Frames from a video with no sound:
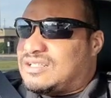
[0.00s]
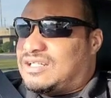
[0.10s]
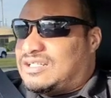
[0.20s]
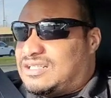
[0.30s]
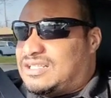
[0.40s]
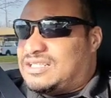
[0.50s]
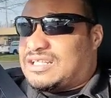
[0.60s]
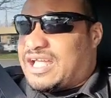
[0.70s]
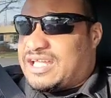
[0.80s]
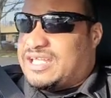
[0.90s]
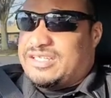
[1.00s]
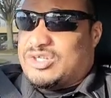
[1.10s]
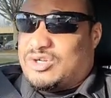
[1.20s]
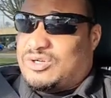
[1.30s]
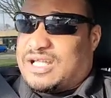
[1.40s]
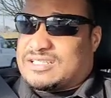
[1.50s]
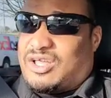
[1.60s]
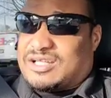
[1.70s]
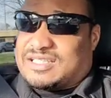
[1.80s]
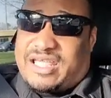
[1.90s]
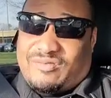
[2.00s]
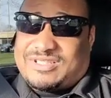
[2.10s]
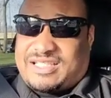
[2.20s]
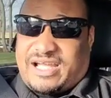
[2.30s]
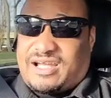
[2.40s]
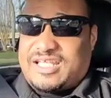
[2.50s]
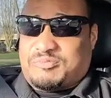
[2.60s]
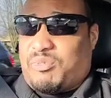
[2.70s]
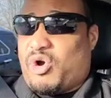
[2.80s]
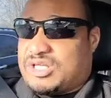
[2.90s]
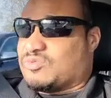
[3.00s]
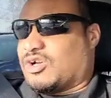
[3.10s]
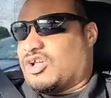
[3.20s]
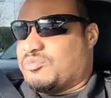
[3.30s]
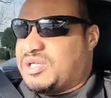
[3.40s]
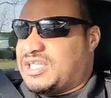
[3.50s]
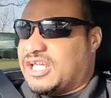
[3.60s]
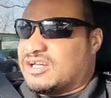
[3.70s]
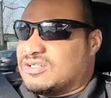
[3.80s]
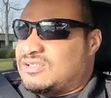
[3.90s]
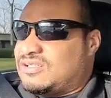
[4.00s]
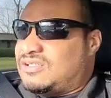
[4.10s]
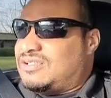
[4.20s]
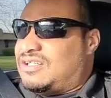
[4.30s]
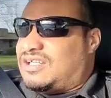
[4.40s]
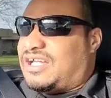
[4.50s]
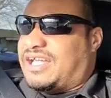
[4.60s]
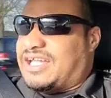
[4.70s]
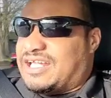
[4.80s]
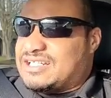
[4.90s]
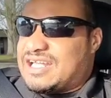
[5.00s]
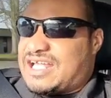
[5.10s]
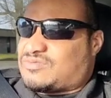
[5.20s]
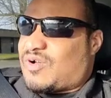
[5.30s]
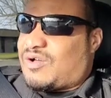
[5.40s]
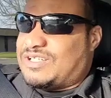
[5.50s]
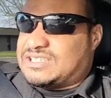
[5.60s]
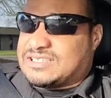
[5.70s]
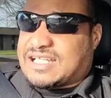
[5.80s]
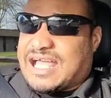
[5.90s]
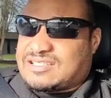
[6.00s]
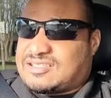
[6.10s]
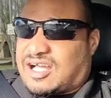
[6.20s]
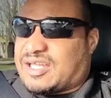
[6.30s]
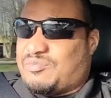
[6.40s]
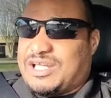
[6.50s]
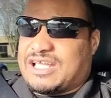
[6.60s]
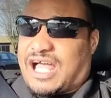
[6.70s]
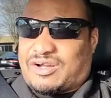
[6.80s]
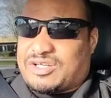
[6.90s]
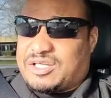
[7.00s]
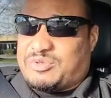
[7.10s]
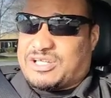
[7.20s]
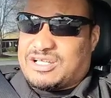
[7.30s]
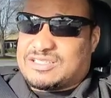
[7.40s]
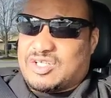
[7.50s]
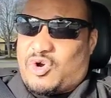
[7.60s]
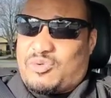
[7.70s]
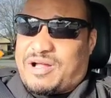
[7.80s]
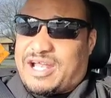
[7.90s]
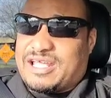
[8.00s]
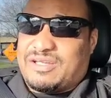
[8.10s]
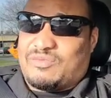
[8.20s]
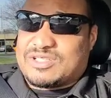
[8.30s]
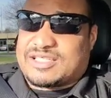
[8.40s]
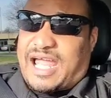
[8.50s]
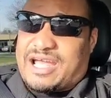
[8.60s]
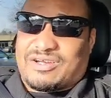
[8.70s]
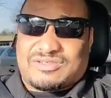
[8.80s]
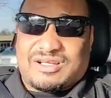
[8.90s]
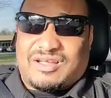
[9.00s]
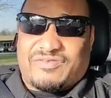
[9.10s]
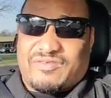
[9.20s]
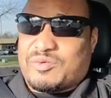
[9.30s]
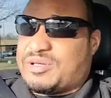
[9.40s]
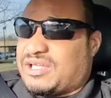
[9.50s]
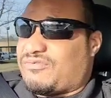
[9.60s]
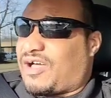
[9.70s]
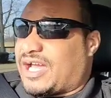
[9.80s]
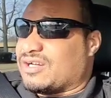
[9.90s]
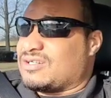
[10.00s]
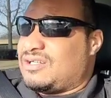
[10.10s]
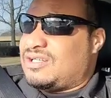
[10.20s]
And he knew as long as he was there, his boys were going to be there. And that's why we just got stuck in mediocrity, because nobody was scared of ever being fired.